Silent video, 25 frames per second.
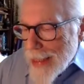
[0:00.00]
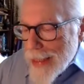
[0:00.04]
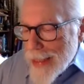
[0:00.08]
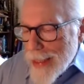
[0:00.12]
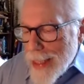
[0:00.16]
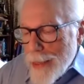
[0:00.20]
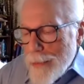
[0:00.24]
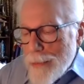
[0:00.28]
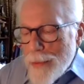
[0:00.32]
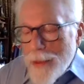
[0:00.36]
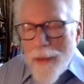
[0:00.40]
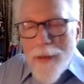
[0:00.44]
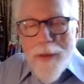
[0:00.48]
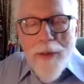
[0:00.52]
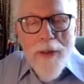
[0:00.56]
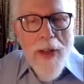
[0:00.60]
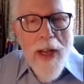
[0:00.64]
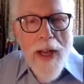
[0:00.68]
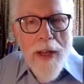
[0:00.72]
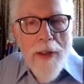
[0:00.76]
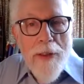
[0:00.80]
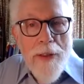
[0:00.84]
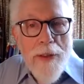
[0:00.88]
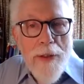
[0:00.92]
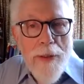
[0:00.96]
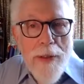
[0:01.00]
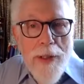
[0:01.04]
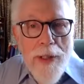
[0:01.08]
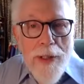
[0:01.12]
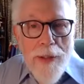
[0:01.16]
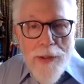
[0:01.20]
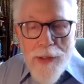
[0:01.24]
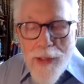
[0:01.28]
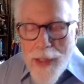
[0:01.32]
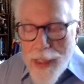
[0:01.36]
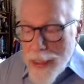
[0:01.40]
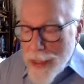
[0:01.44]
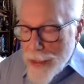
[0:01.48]
Liber uh,
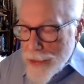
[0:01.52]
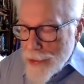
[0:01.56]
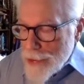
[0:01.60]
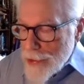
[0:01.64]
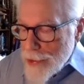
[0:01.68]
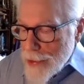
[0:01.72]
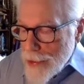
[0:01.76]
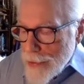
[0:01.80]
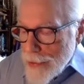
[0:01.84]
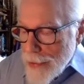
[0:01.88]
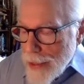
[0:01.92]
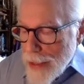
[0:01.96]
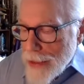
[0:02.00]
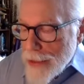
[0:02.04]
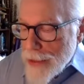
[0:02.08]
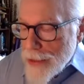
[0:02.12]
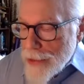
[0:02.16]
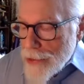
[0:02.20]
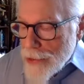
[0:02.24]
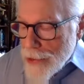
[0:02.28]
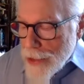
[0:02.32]
36, The